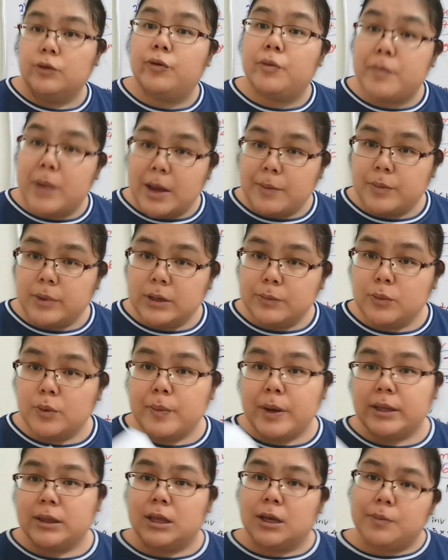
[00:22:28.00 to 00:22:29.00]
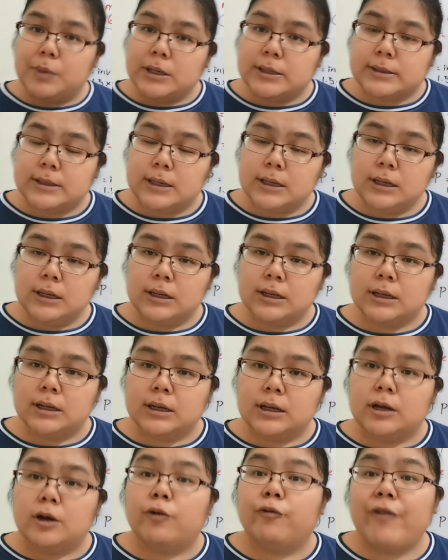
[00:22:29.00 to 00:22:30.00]
Remember, momentum is a
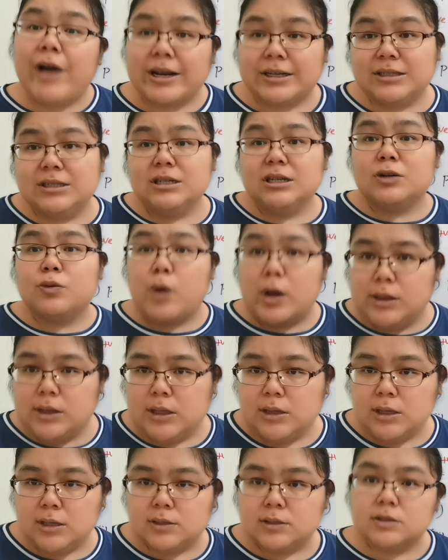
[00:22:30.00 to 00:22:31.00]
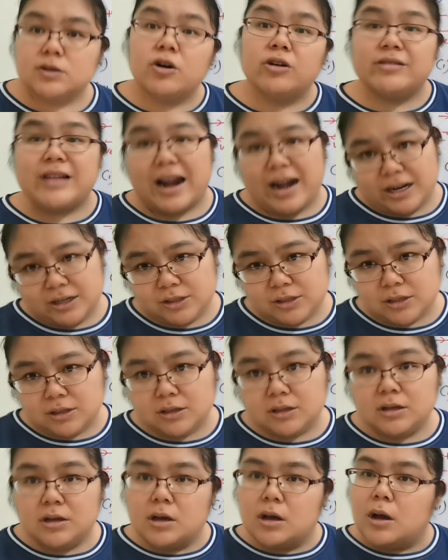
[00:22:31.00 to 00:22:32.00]
vector quantities, go direction.
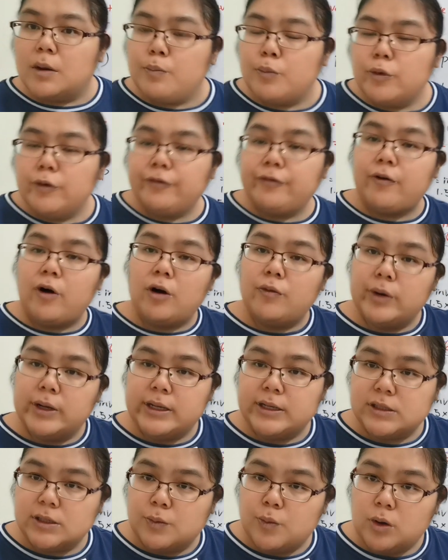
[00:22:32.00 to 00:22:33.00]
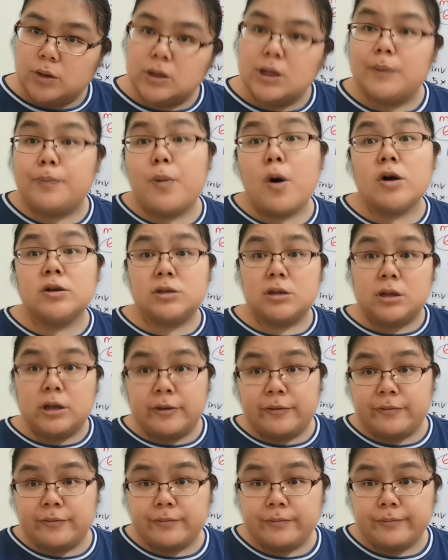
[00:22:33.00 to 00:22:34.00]
Move forward is a water
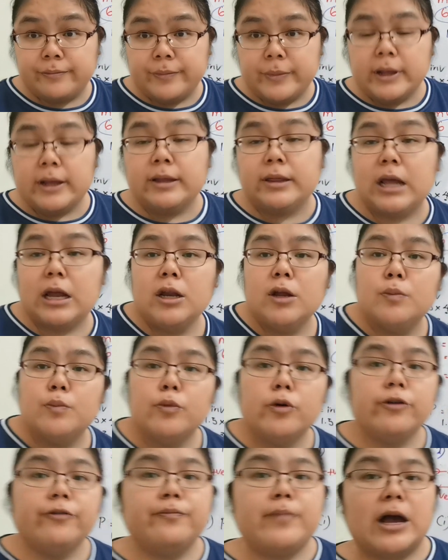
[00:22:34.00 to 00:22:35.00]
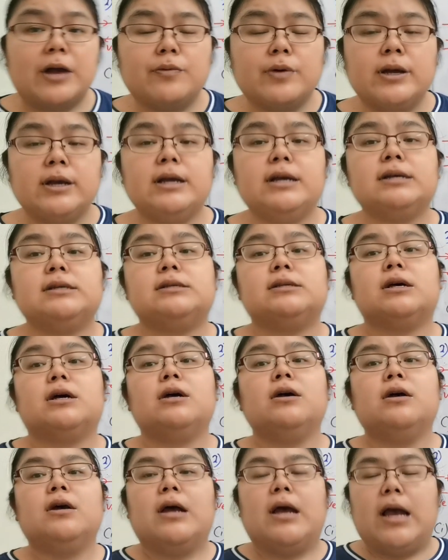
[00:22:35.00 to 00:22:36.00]
positive. Then the move backward is
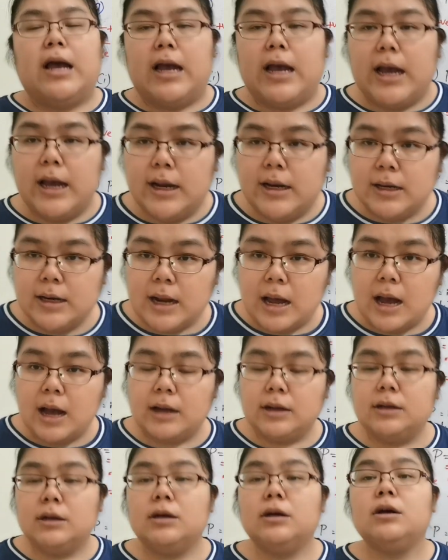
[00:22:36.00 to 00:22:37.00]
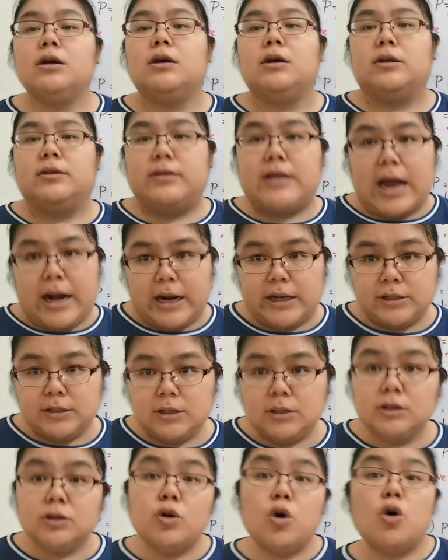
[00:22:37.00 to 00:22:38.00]
another
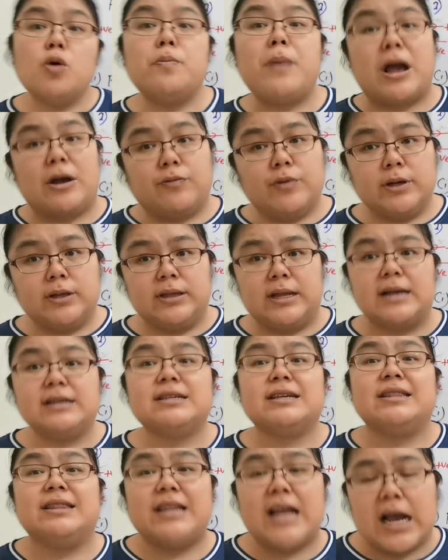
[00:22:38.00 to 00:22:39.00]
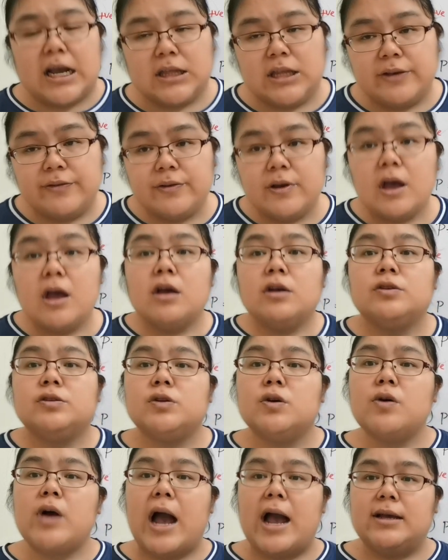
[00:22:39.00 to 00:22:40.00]
direction, go backward, that's a negative.
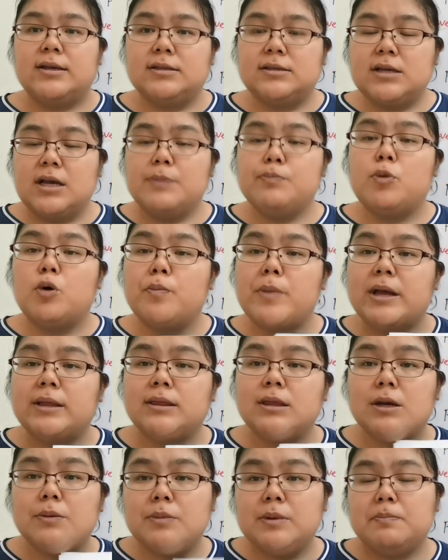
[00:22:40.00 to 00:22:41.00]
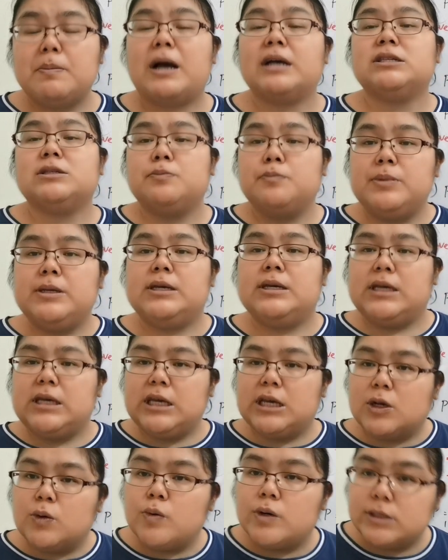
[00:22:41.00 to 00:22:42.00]
So I say momentum it must be
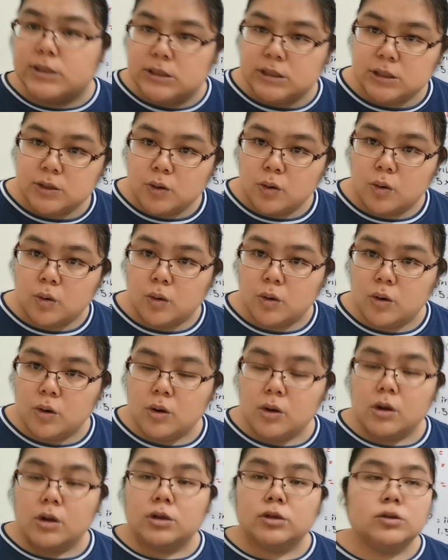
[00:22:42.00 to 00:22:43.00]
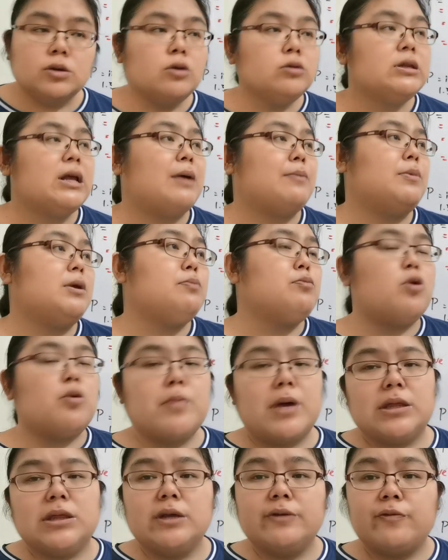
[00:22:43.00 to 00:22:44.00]
equal 0. So that means
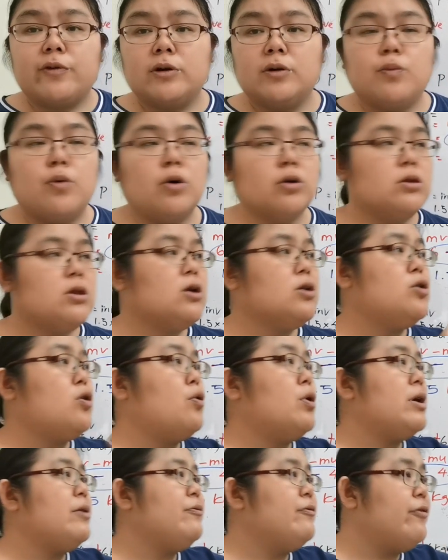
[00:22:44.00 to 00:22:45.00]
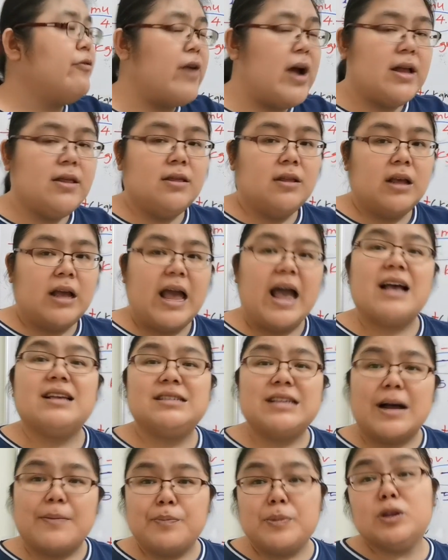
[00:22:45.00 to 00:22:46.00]
momentum for the water go in front,
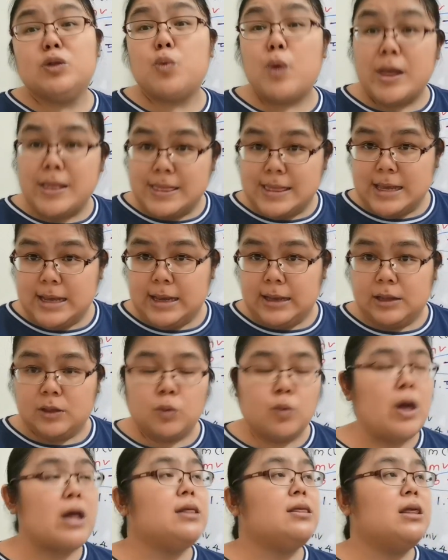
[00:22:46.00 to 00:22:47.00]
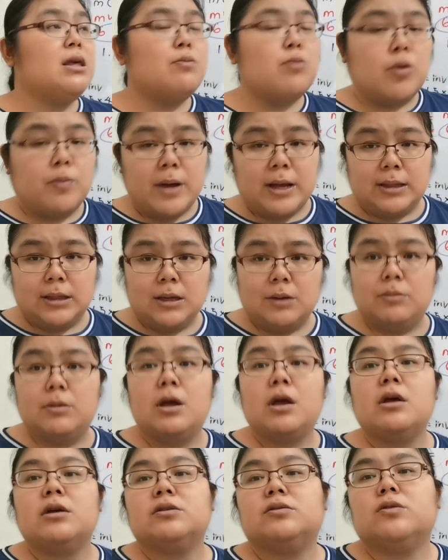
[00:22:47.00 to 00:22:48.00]
example 20 momentum.
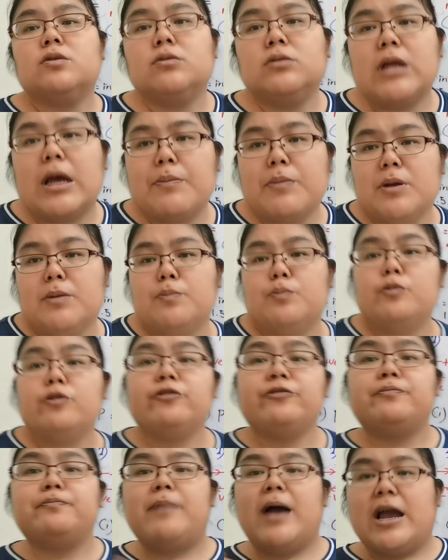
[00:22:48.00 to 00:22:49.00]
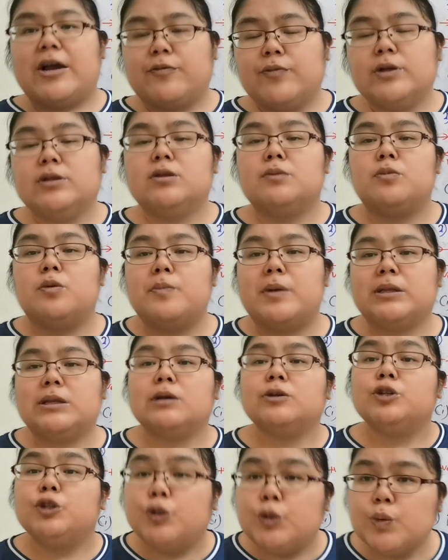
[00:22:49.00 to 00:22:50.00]
So that means move backward, the
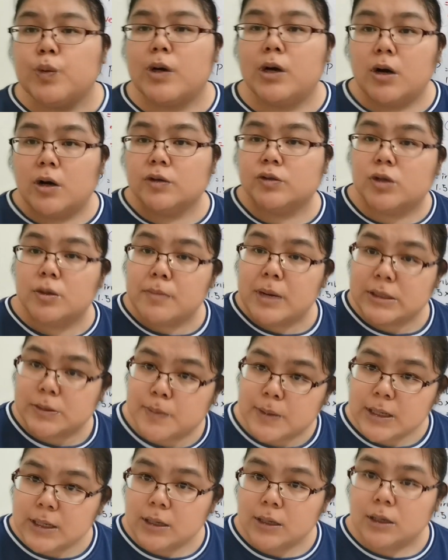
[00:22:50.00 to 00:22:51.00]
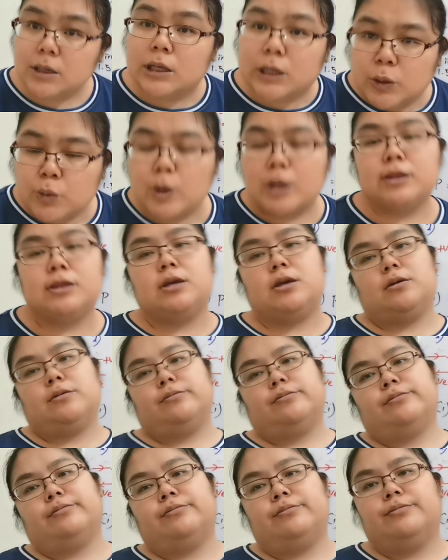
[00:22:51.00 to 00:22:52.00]
momentum sure also must be 20.
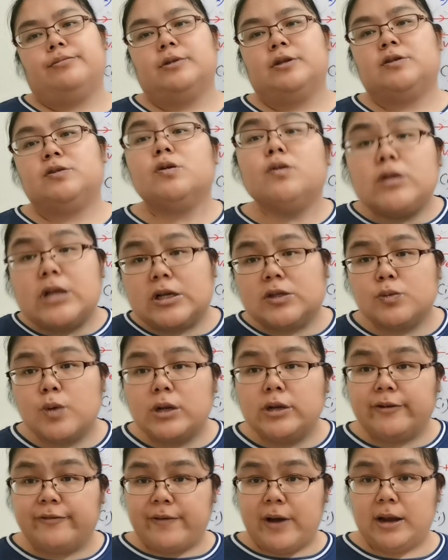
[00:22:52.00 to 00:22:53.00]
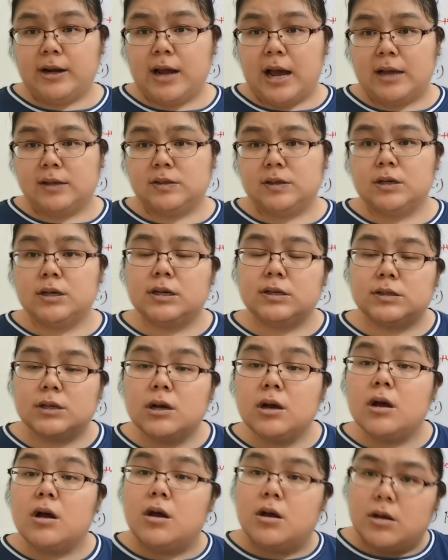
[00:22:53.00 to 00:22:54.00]
So that's why the final answer is
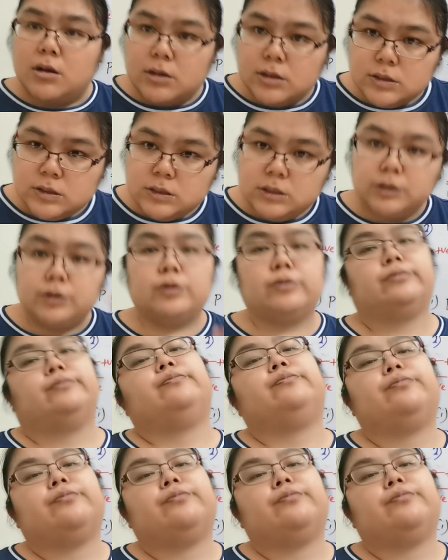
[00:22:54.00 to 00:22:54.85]
a 0.